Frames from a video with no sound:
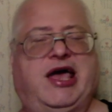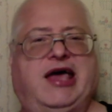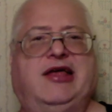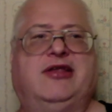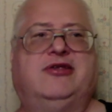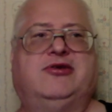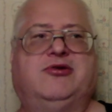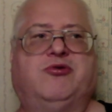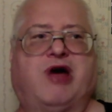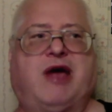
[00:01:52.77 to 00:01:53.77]
had
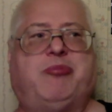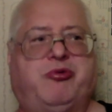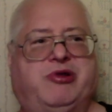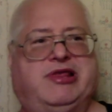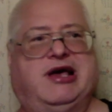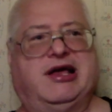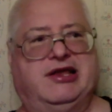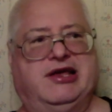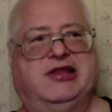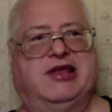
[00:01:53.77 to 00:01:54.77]
to grapple with the
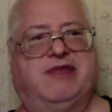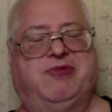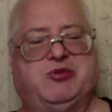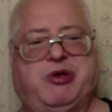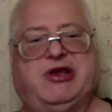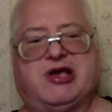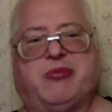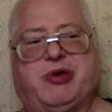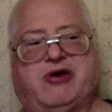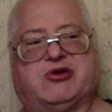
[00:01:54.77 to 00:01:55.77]
idea that if you spend a
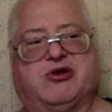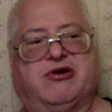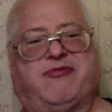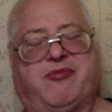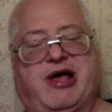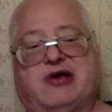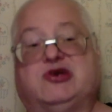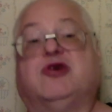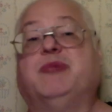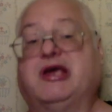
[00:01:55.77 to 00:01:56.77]
couple years learning from
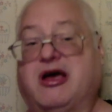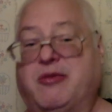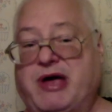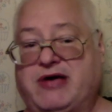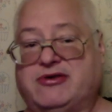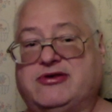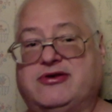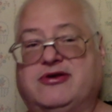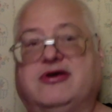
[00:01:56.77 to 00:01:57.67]
House, you'll become House